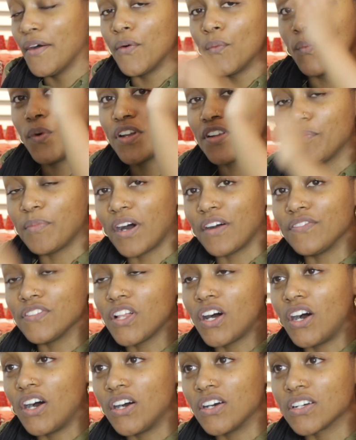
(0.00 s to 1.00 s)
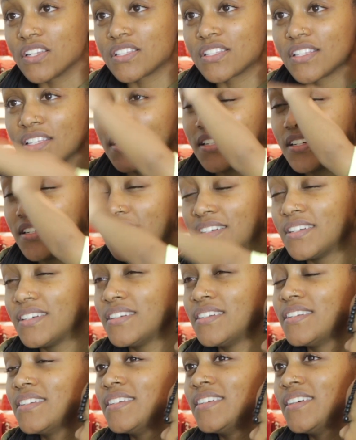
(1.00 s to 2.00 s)
one of my vlogs
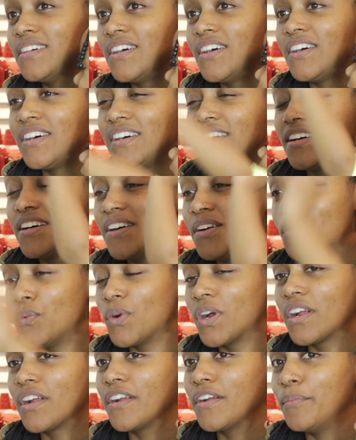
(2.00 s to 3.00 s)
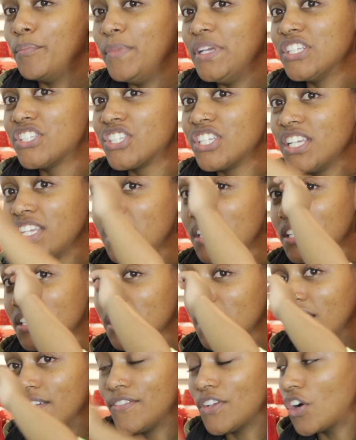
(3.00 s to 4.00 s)
where Mishi
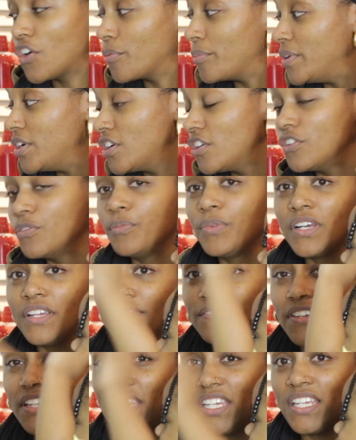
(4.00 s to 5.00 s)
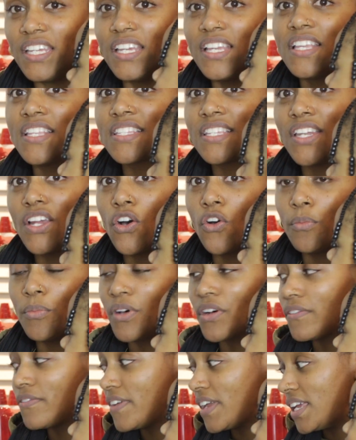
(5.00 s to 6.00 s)
loved oatmeal, but Finney is an
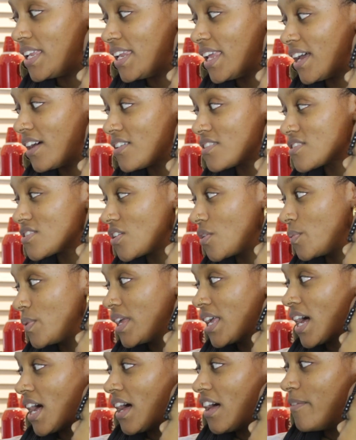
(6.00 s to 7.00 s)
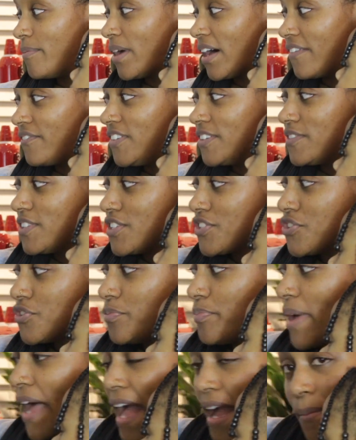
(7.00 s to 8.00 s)
oatmeal fan now. So we got a
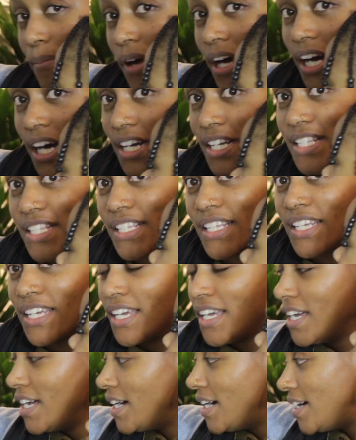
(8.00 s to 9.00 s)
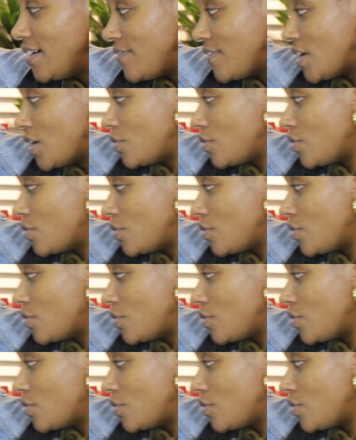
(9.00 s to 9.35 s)
52-pack box of